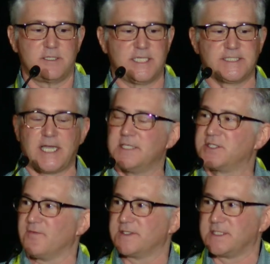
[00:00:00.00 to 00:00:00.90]
design
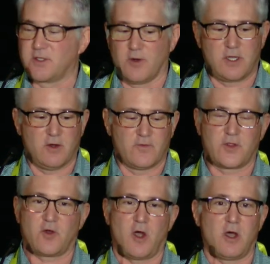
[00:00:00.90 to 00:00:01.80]
services going over
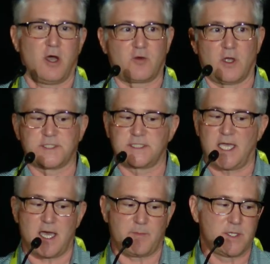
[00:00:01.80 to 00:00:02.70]
across the
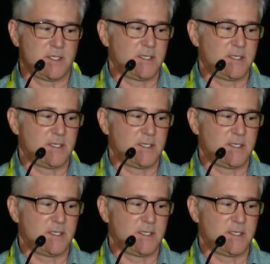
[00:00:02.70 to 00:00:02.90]
top.